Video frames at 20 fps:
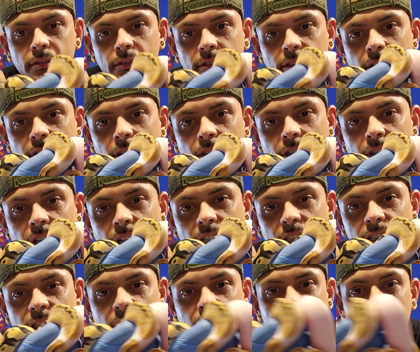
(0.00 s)
Third
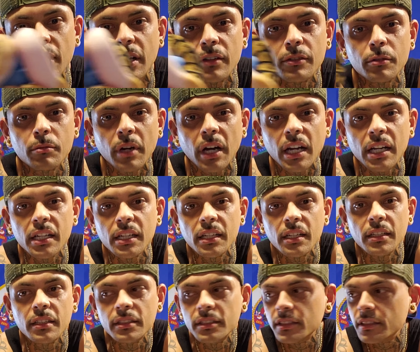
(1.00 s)
clutch ever, everybody.
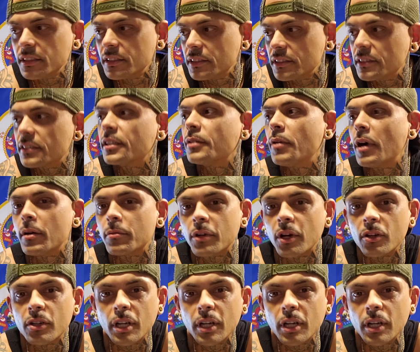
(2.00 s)
Come on, bro.